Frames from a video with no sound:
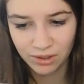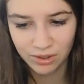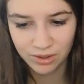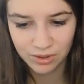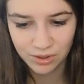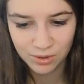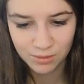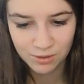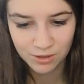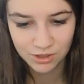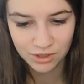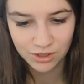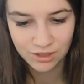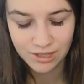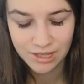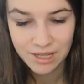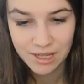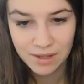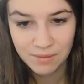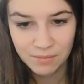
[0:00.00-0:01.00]
So I assume that
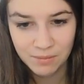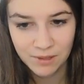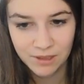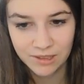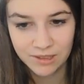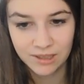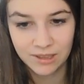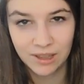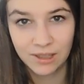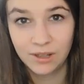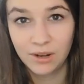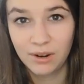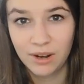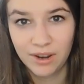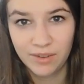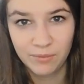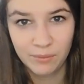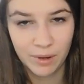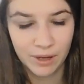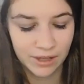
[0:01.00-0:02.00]
just means that they
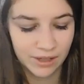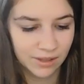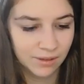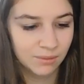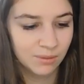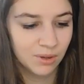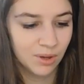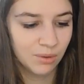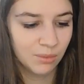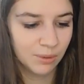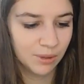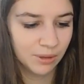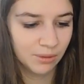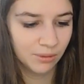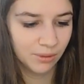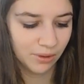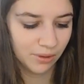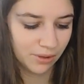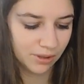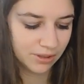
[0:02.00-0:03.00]
don't have money and nobody
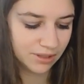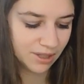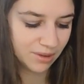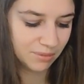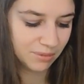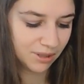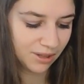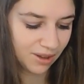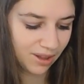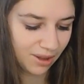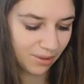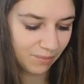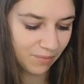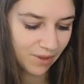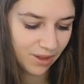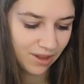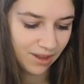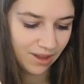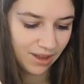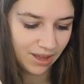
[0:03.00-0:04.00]
really looks up to them.